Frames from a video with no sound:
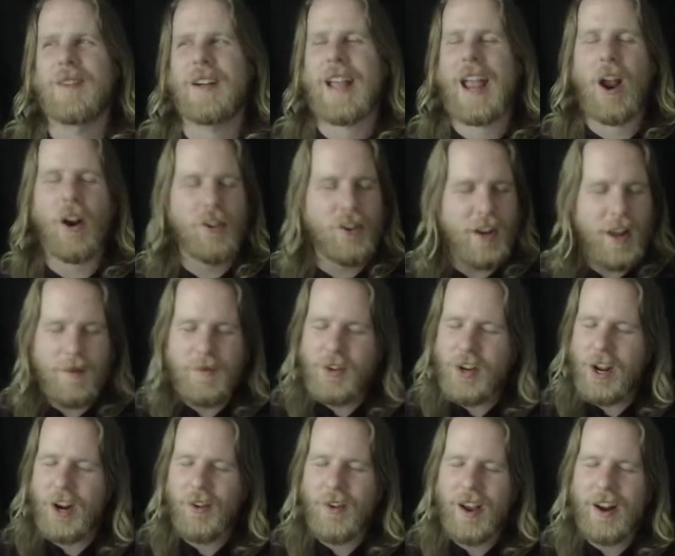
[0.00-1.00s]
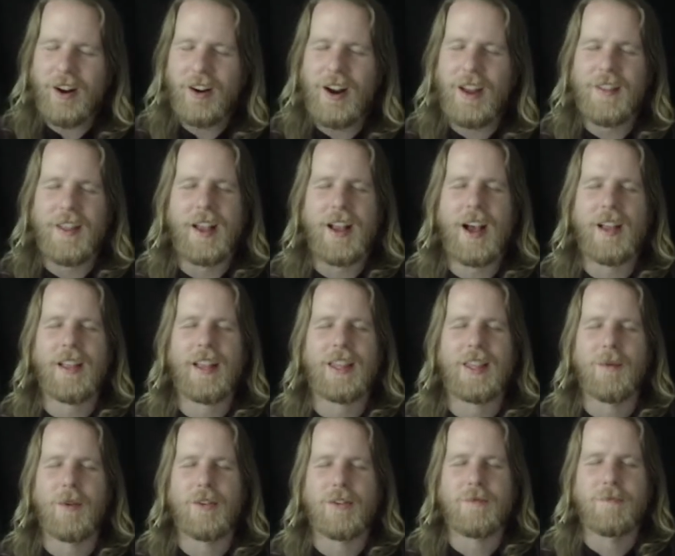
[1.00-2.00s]
character name generator, and they got like
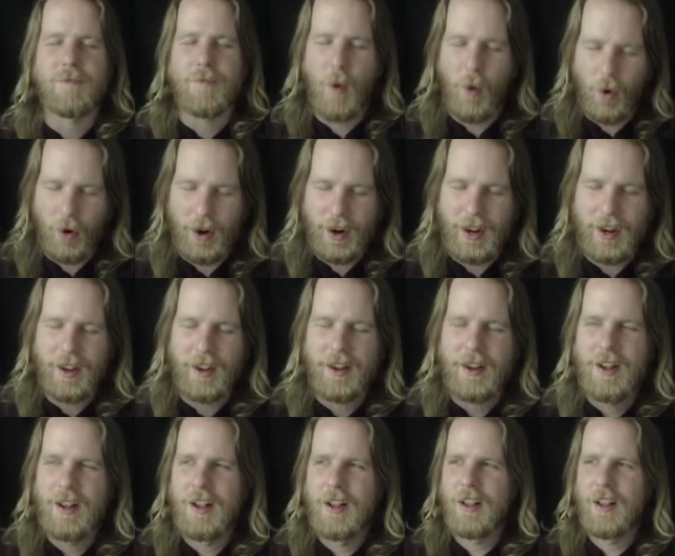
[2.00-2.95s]
the most boring